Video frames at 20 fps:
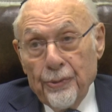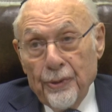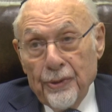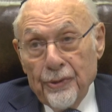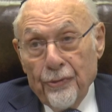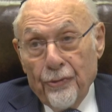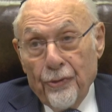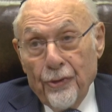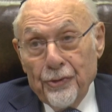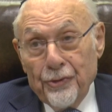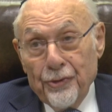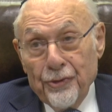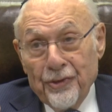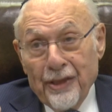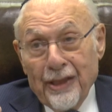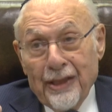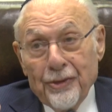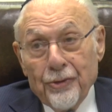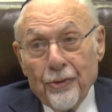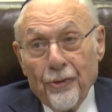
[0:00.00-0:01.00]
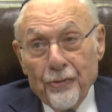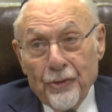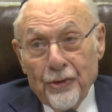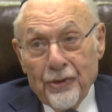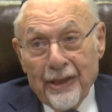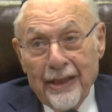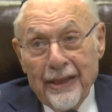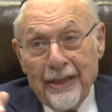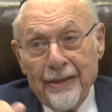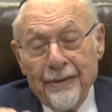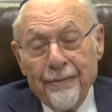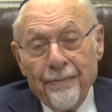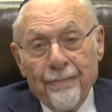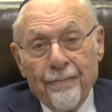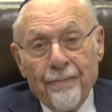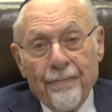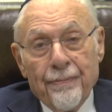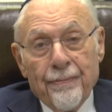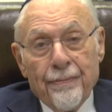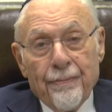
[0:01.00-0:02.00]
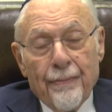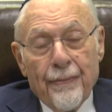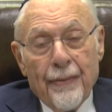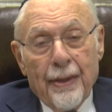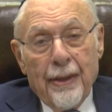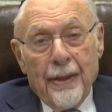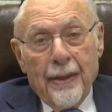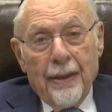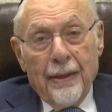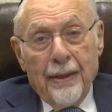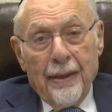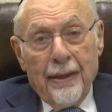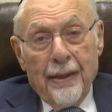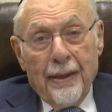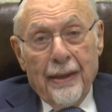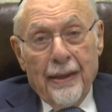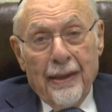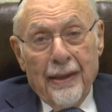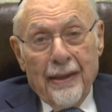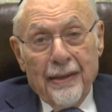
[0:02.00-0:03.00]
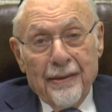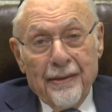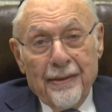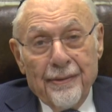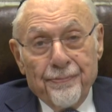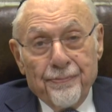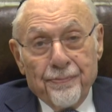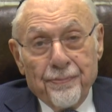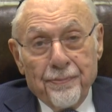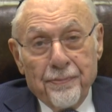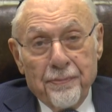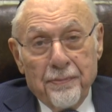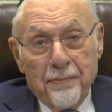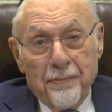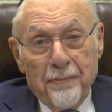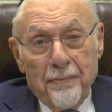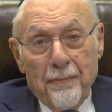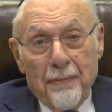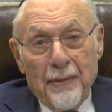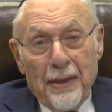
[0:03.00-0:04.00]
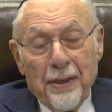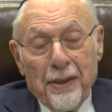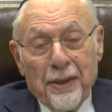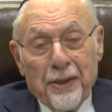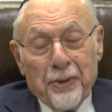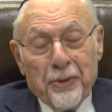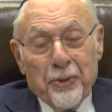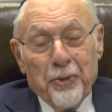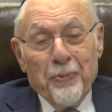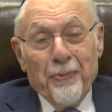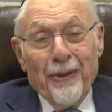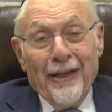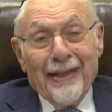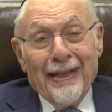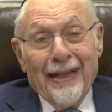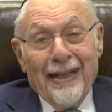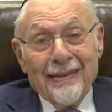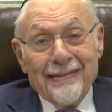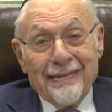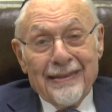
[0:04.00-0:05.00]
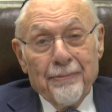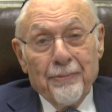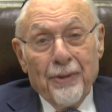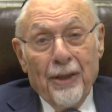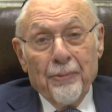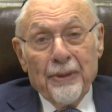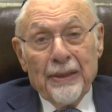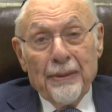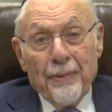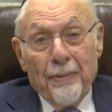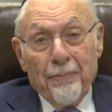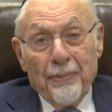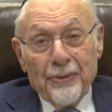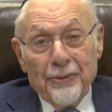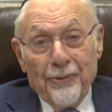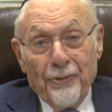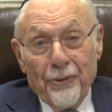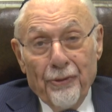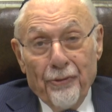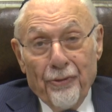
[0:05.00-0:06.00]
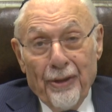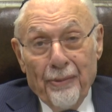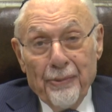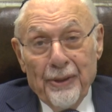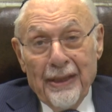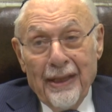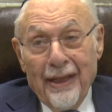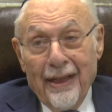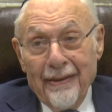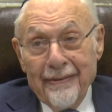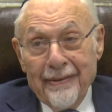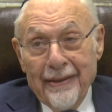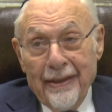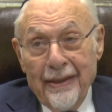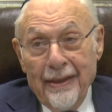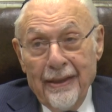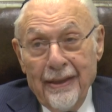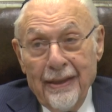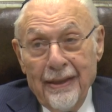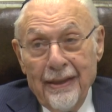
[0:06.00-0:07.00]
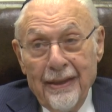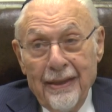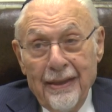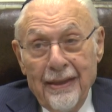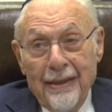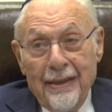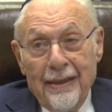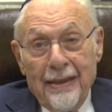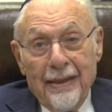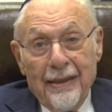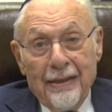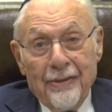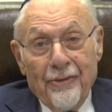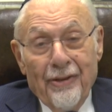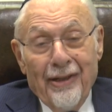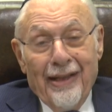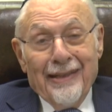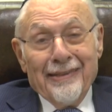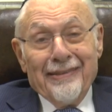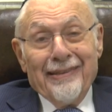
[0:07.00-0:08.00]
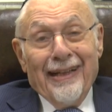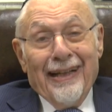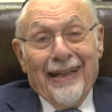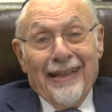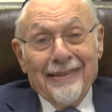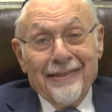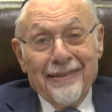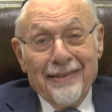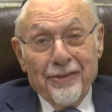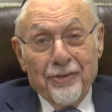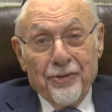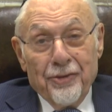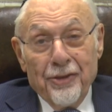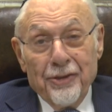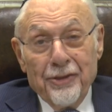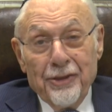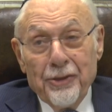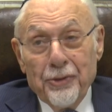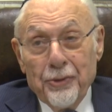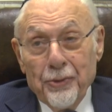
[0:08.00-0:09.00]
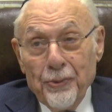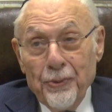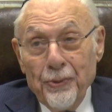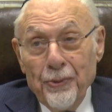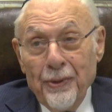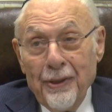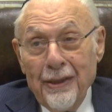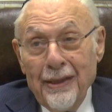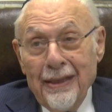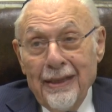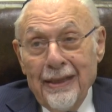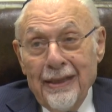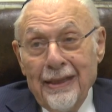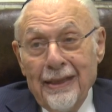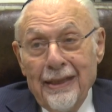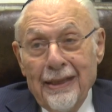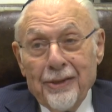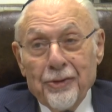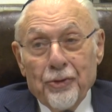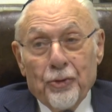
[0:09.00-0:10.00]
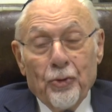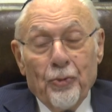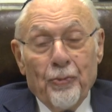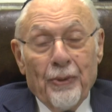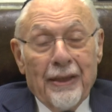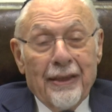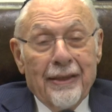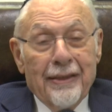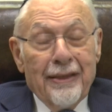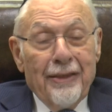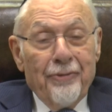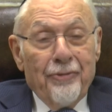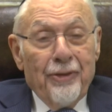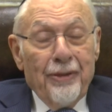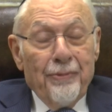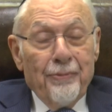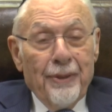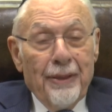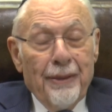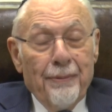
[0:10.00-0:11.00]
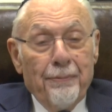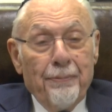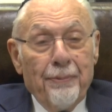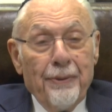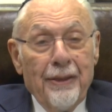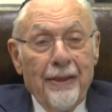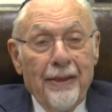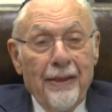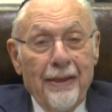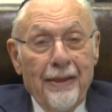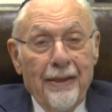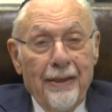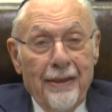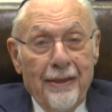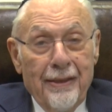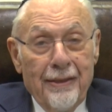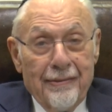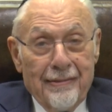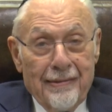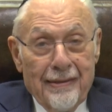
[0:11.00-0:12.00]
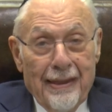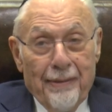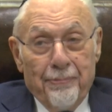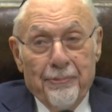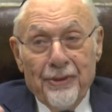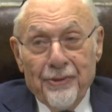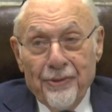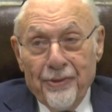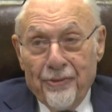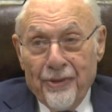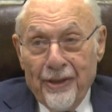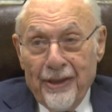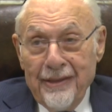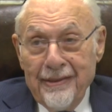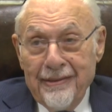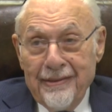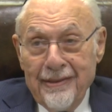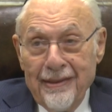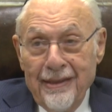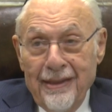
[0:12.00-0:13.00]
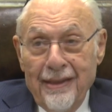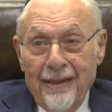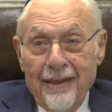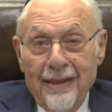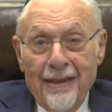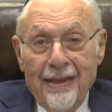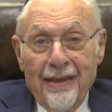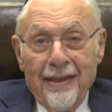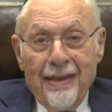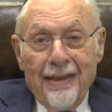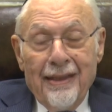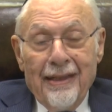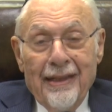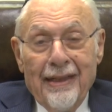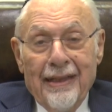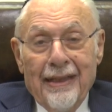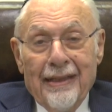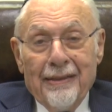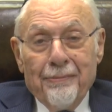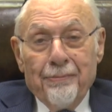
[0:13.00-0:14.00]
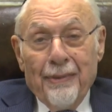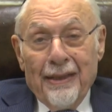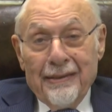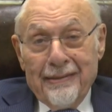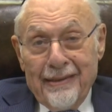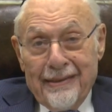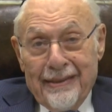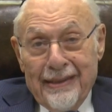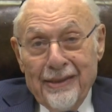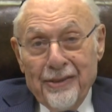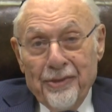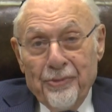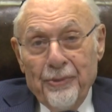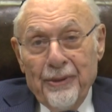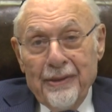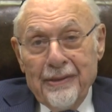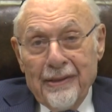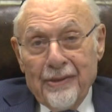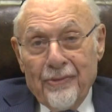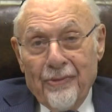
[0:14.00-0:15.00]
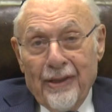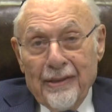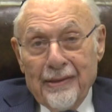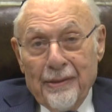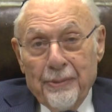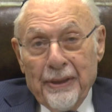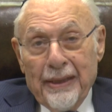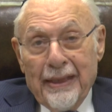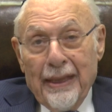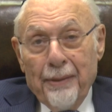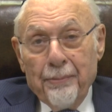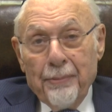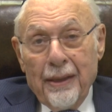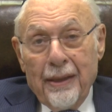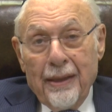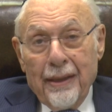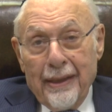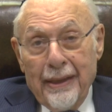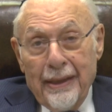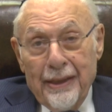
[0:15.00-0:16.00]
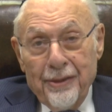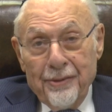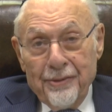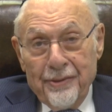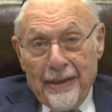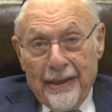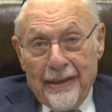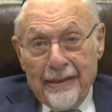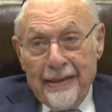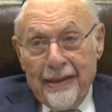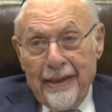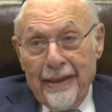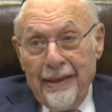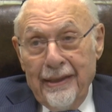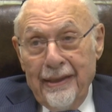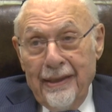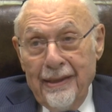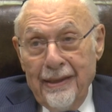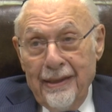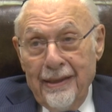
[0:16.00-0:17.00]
it was the first or second of the train. And Krumey asked him, how many members of your family are there? And father answered, 32. And Krumey gave him a big slap in the face. And mother tells me that father became grey on that day